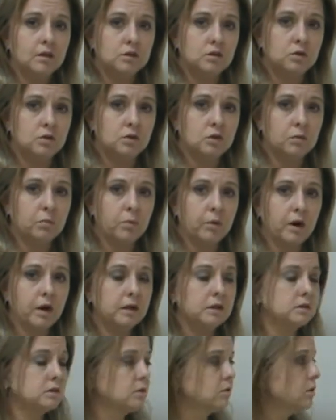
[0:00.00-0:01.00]
do your
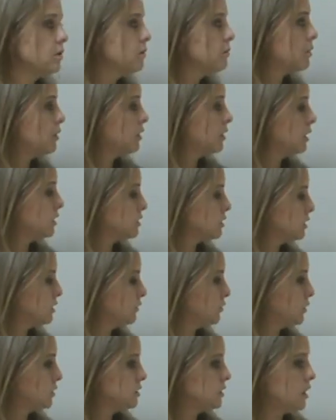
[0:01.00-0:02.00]
brainstorm on each of these 4